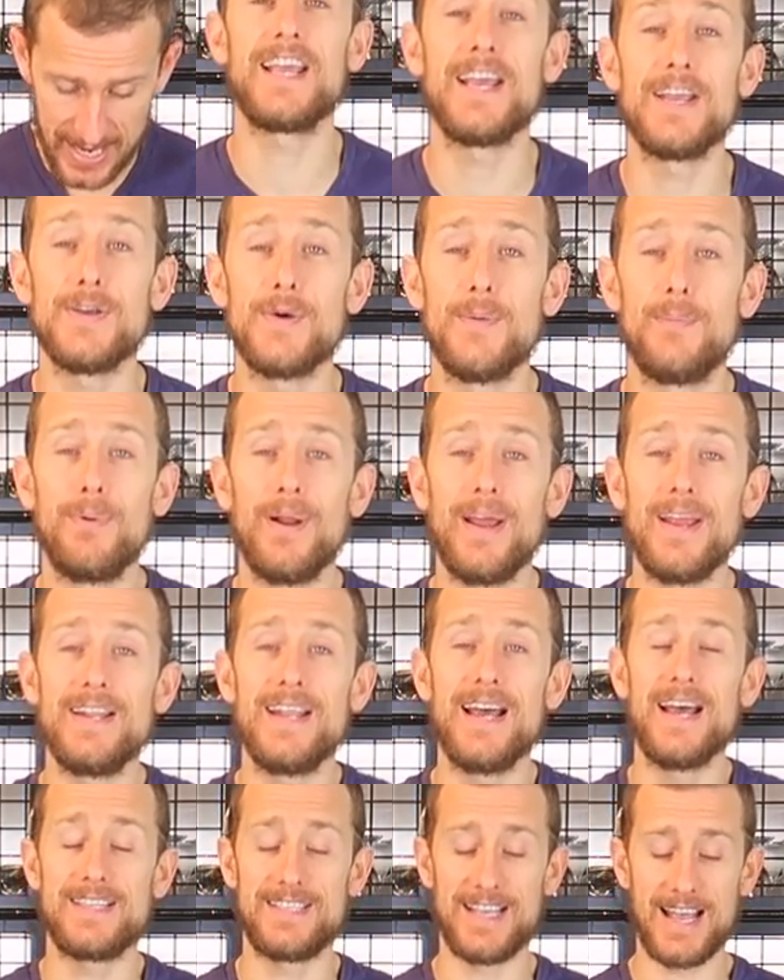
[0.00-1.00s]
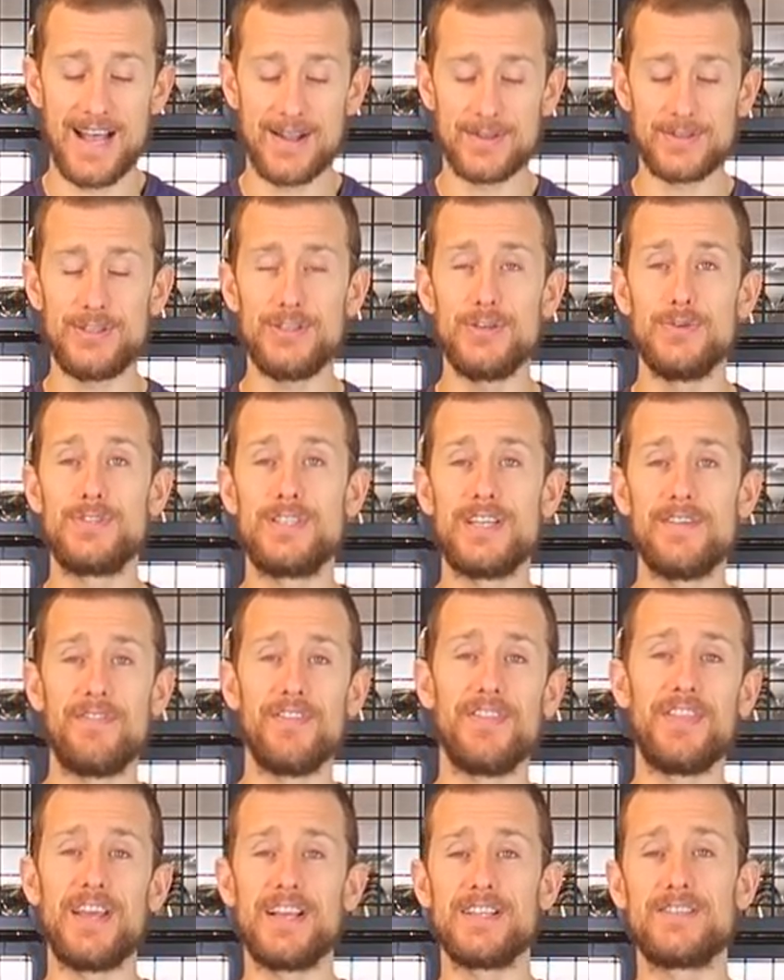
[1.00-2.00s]
Get your brain to how to use
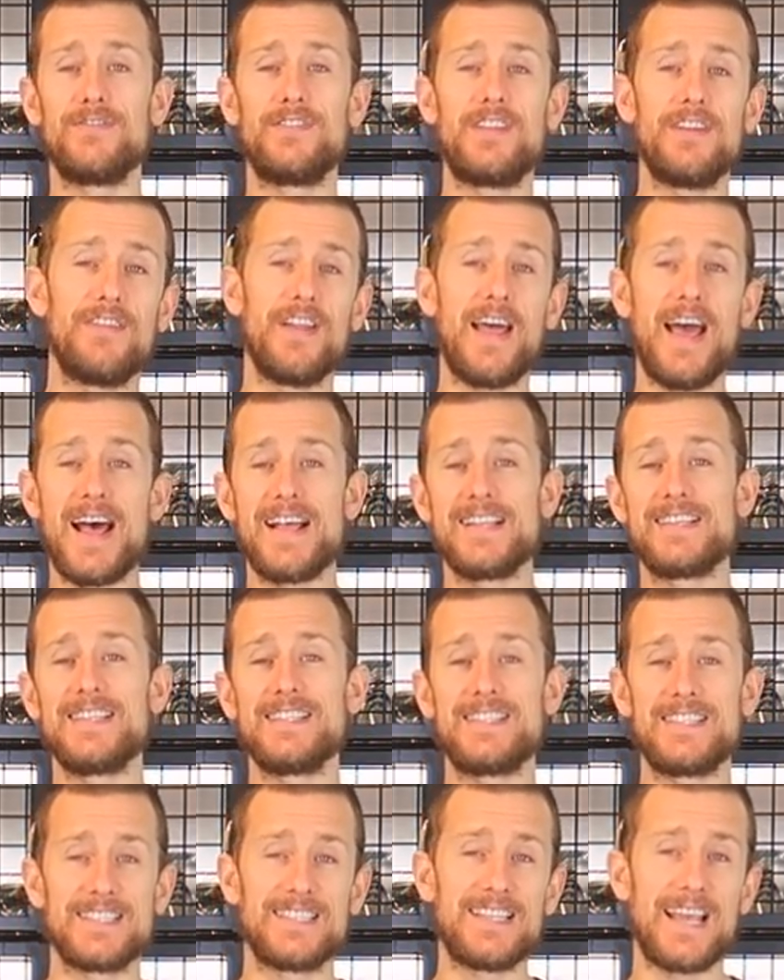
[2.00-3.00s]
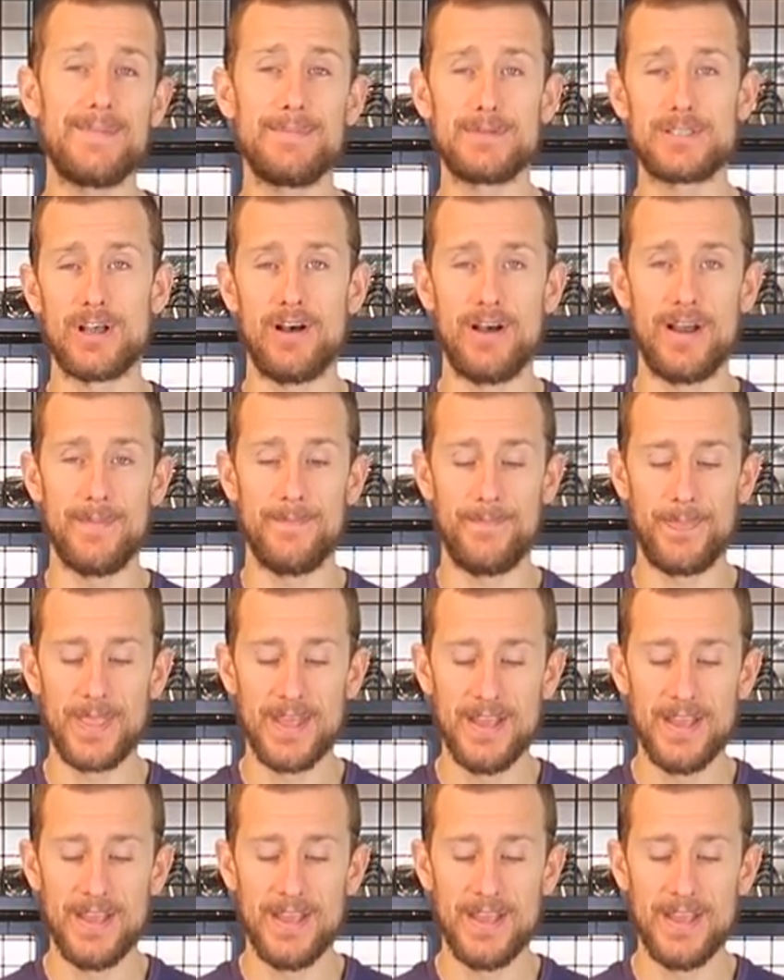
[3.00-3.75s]
different things with different hands at the same time.